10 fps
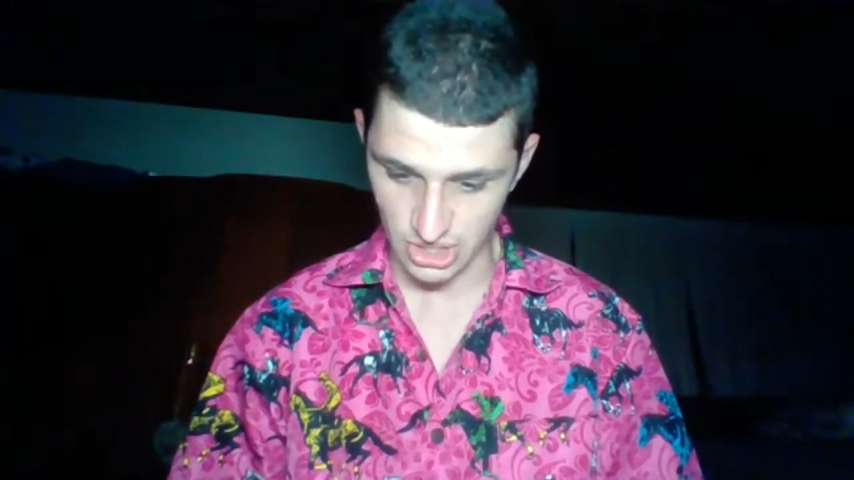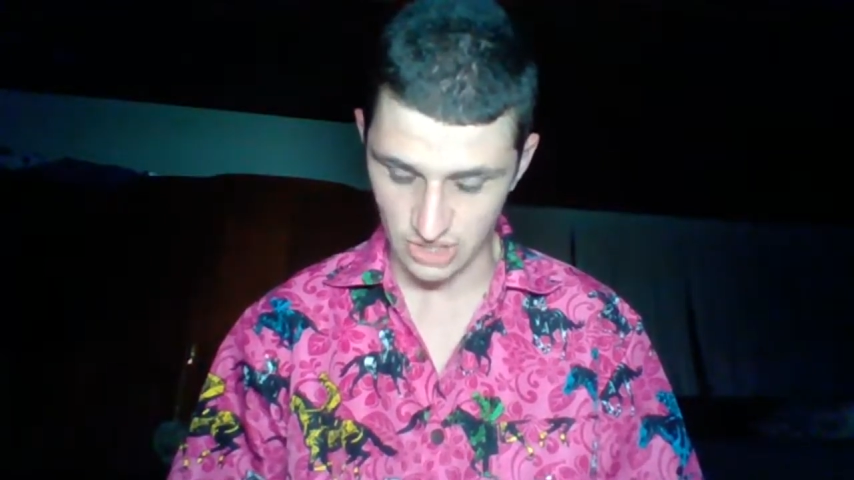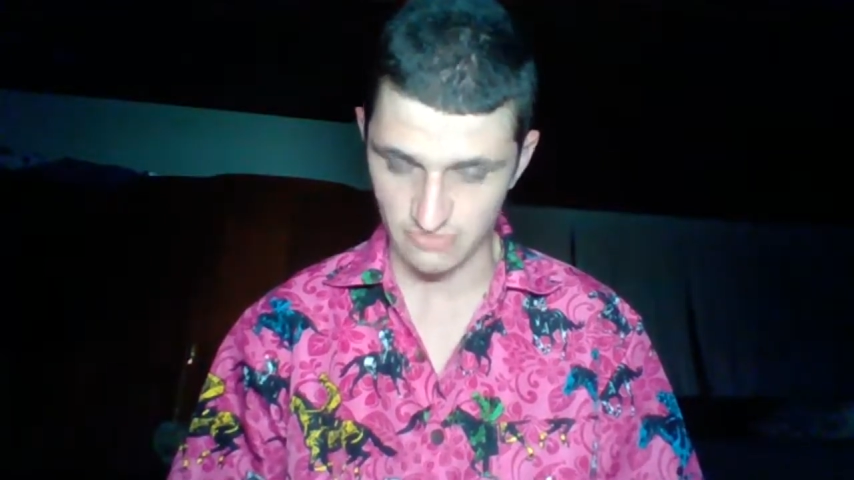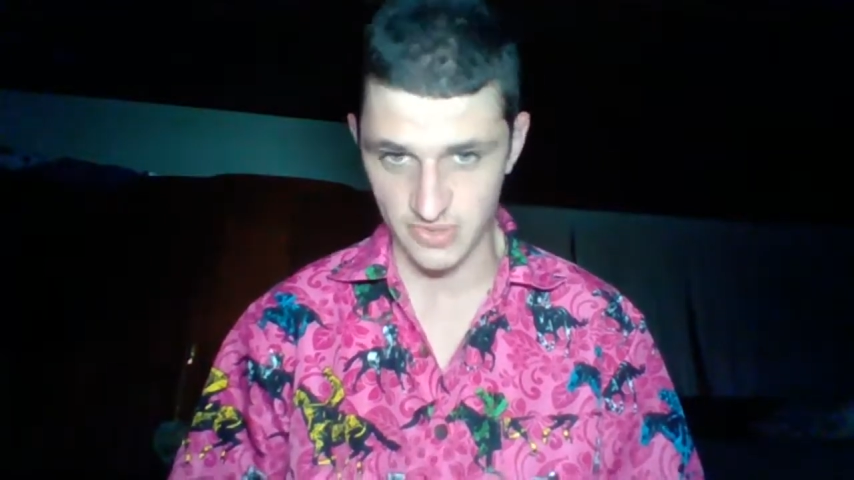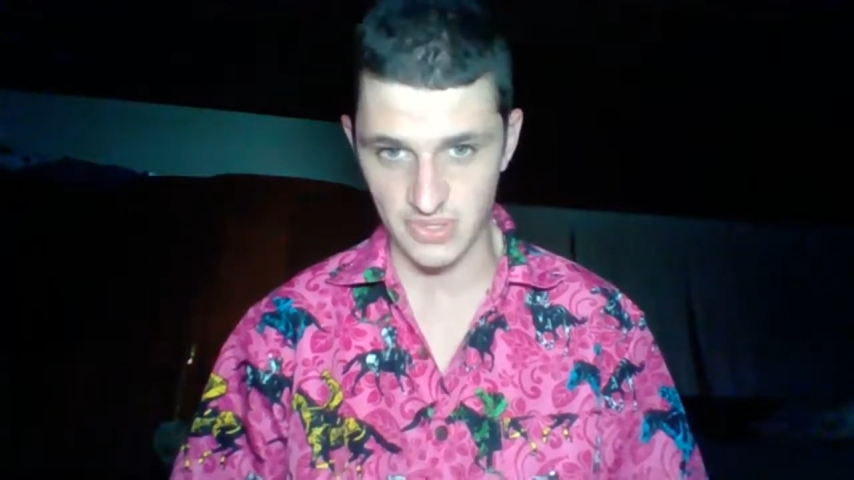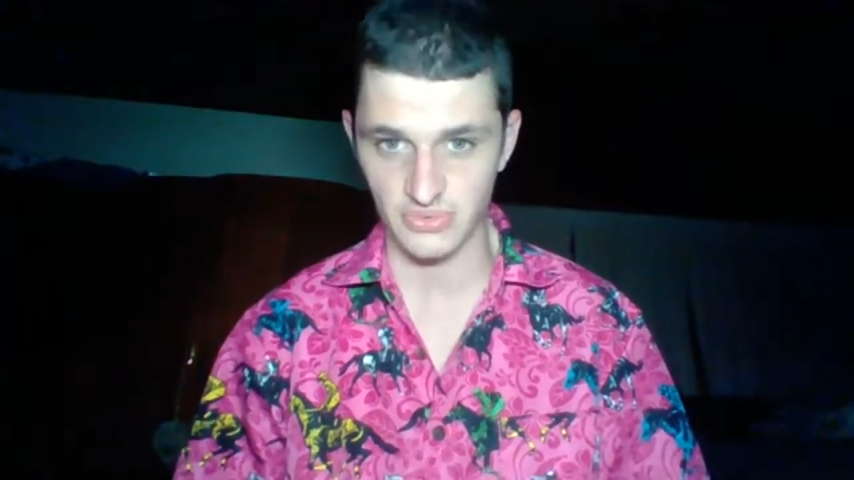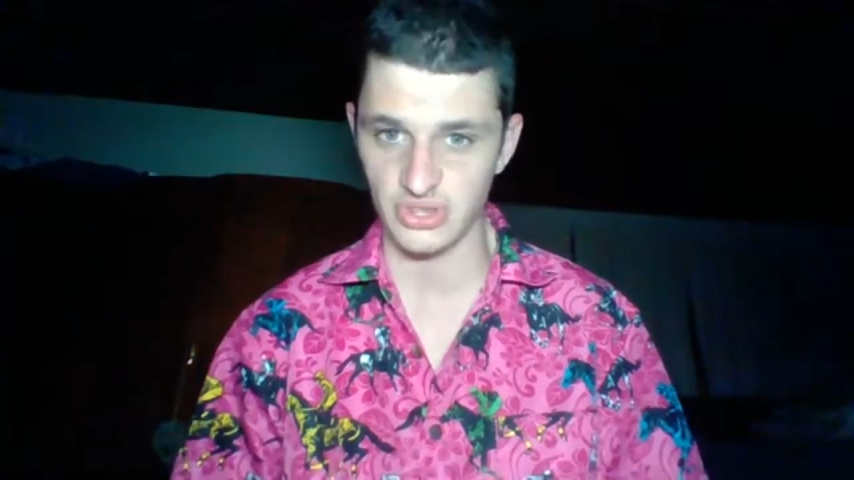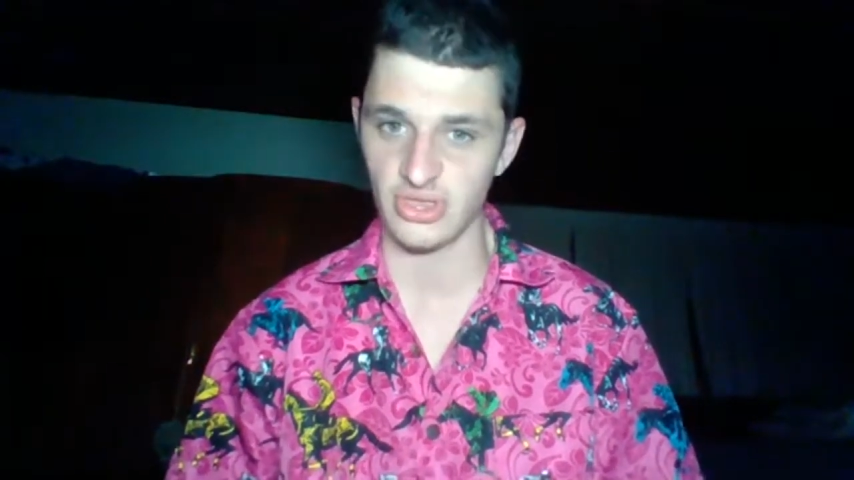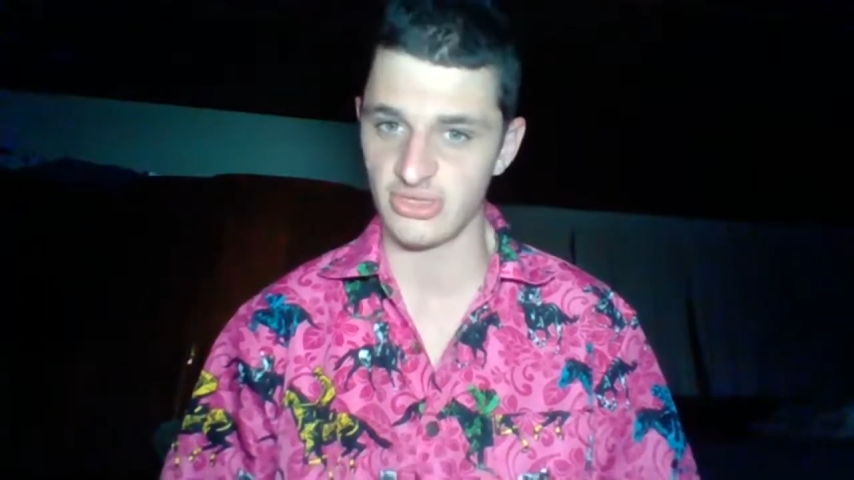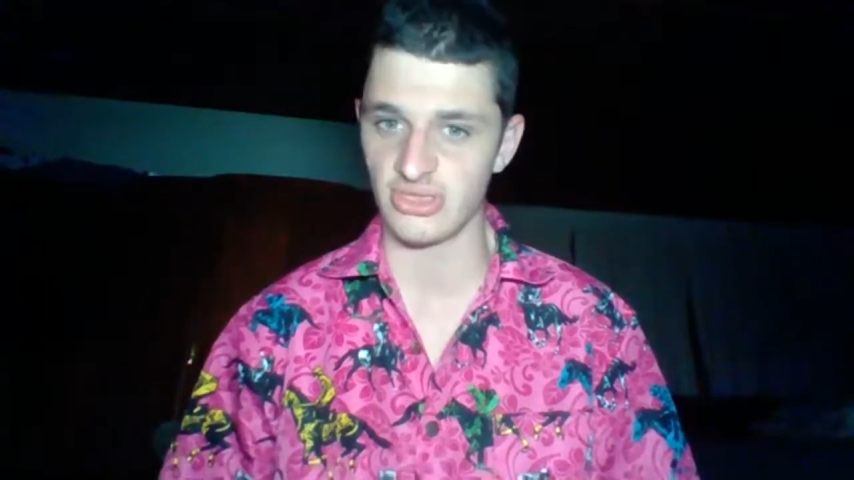You probably would
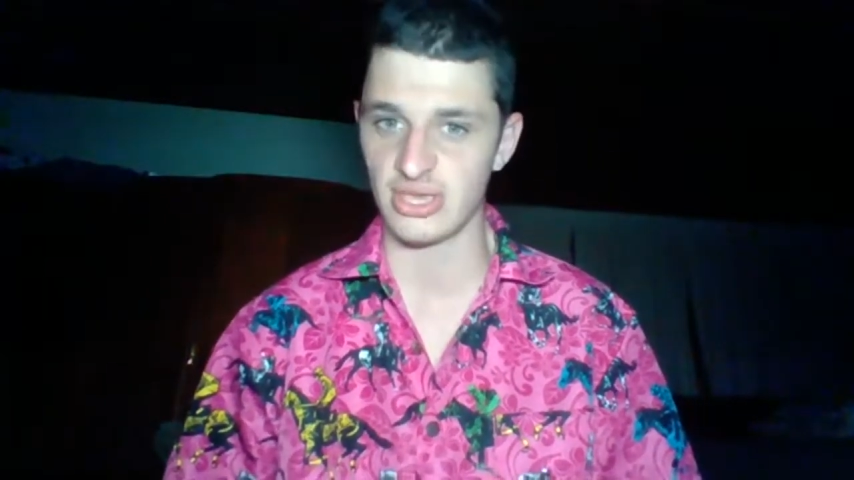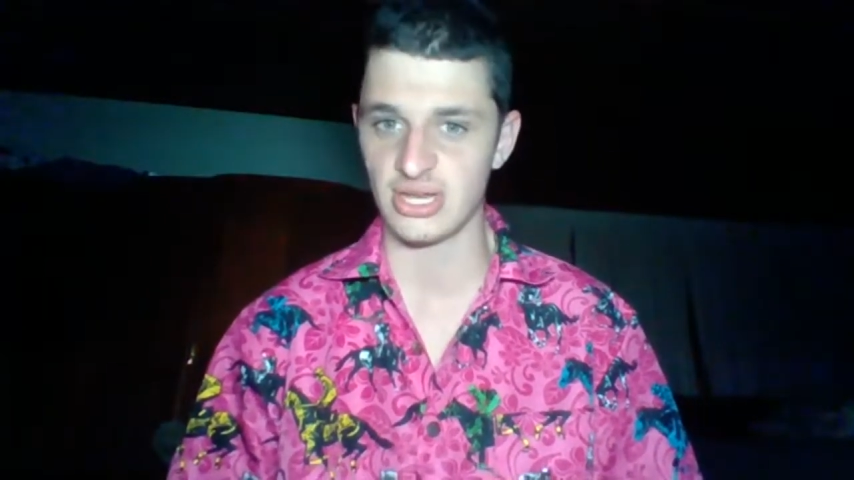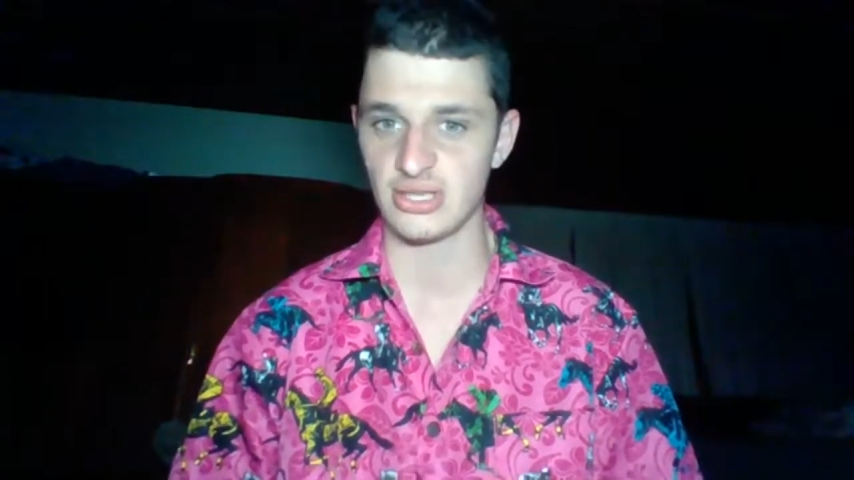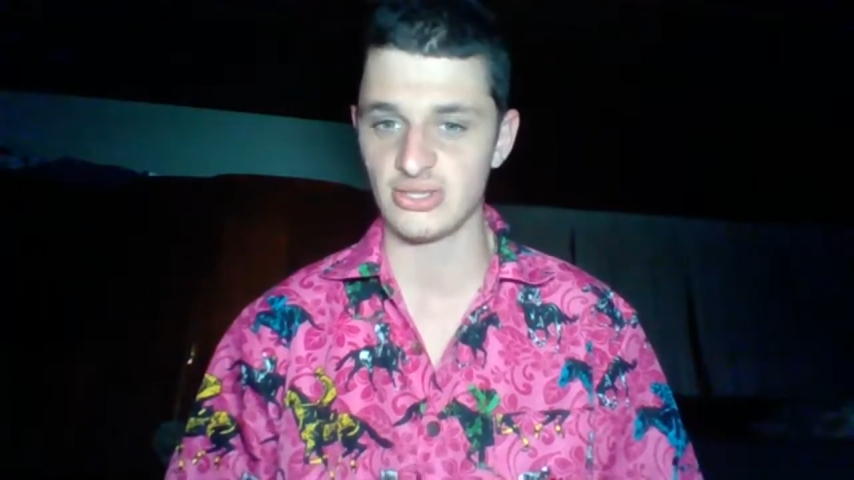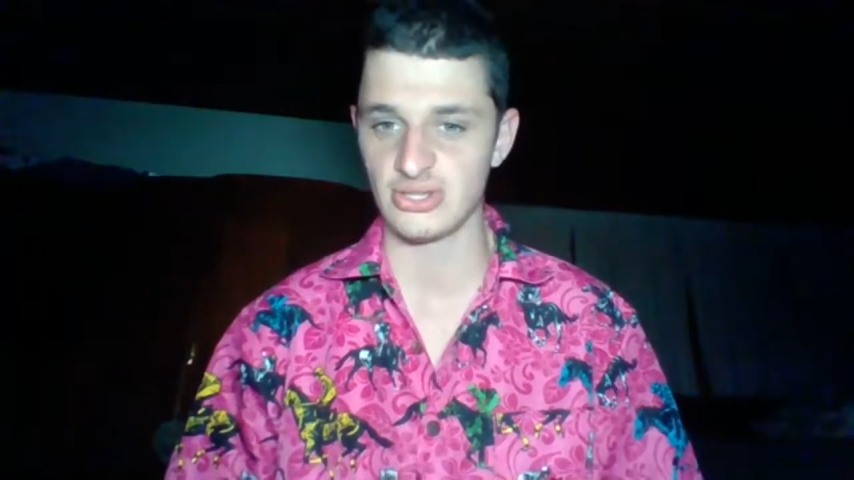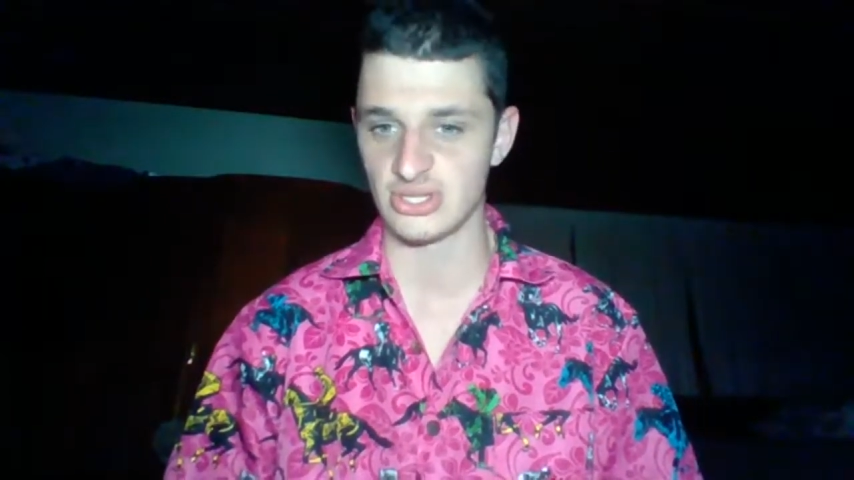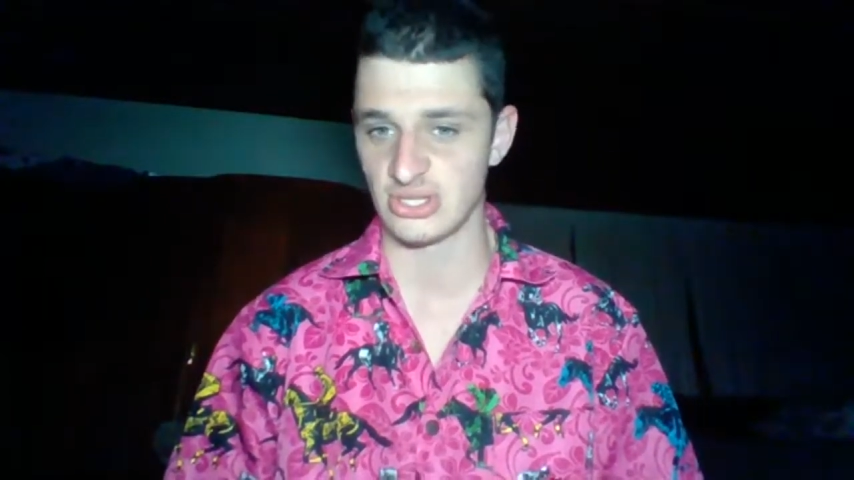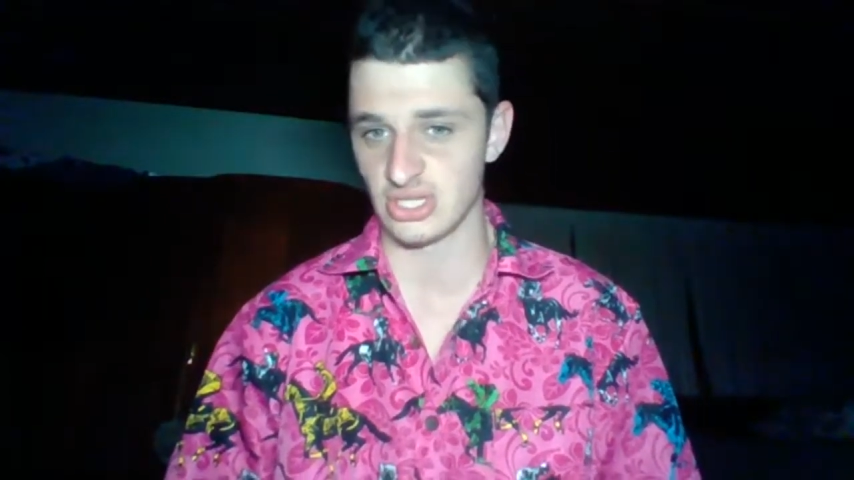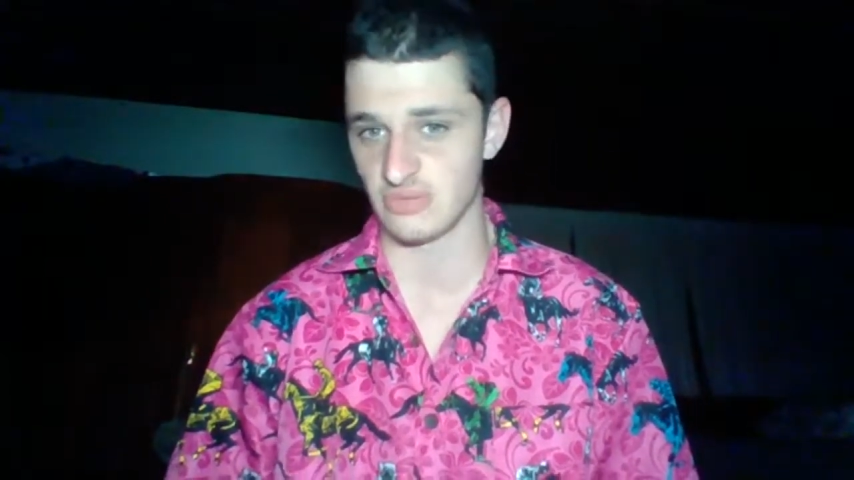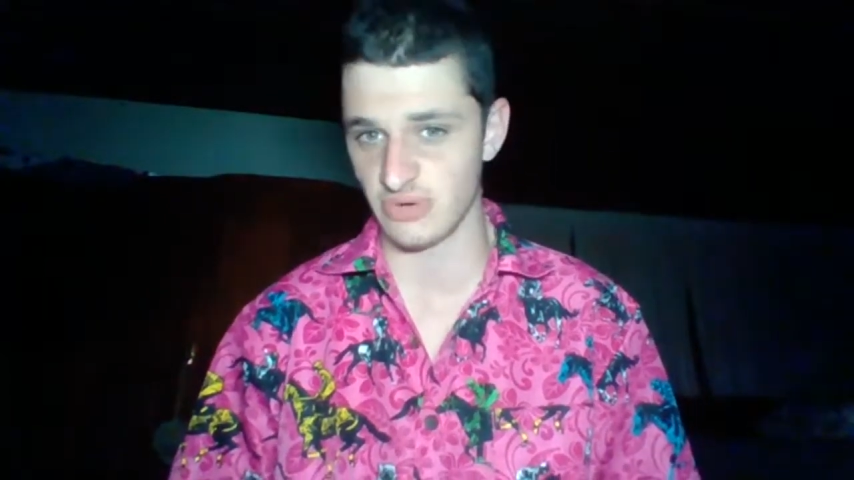think that they're going to use this as
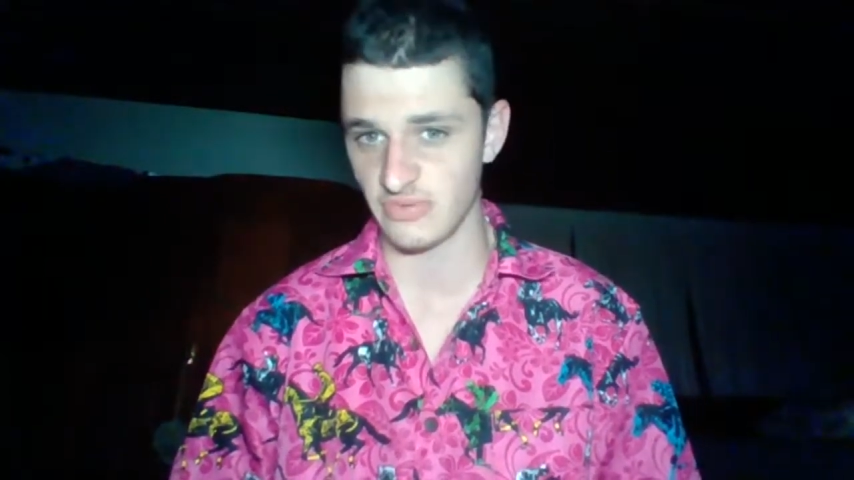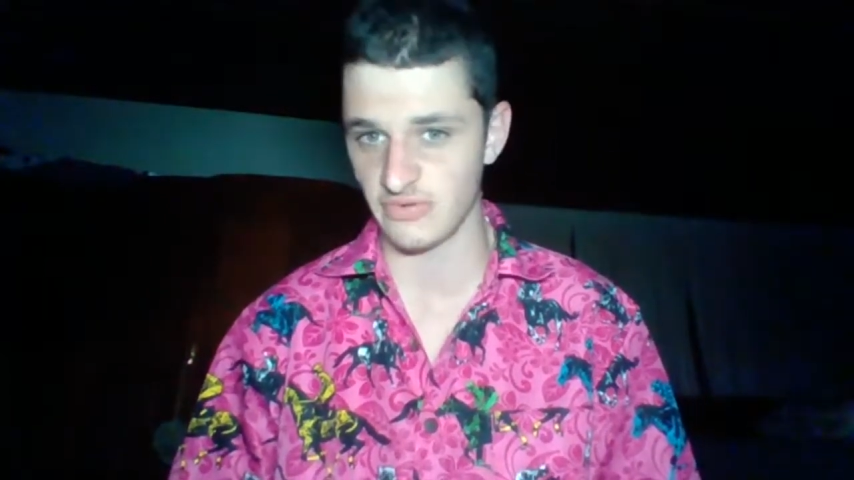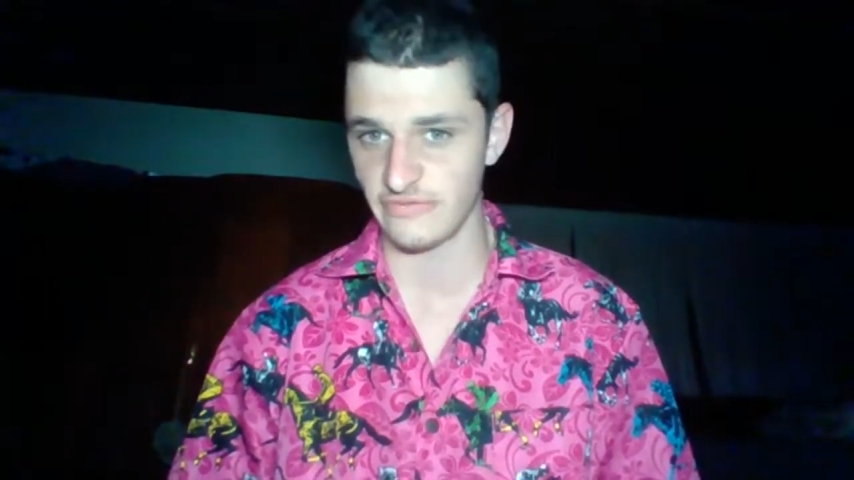a springboard